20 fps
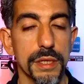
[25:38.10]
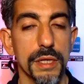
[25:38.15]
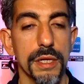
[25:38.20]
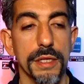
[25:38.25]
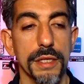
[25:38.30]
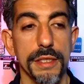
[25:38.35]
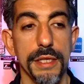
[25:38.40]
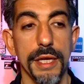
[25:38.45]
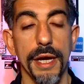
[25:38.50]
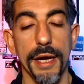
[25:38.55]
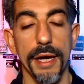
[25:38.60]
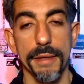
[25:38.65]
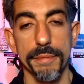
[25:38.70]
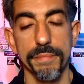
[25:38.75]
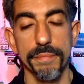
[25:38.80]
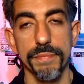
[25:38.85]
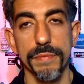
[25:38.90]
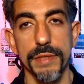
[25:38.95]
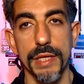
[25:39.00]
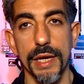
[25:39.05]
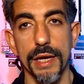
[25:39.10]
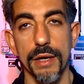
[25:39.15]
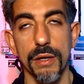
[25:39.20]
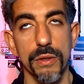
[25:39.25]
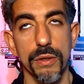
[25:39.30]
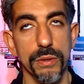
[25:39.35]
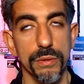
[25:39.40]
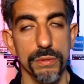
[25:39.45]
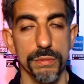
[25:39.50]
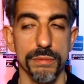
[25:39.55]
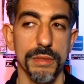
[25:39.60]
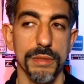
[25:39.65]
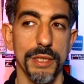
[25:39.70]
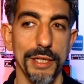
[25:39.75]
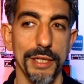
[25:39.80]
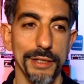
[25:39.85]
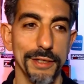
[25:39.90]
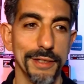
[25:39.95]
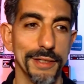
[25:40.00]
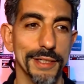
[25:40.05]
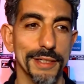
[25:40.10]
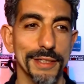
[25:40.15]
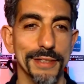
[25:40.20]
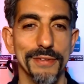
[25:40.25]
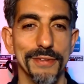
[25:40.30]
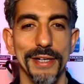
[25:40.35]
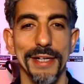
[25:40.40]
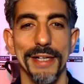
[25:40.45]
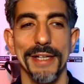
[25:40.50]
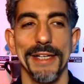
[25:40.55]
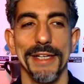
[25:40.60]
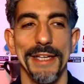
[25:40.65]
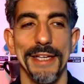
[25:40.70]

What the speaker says: Yeah, yeah. Oh, well,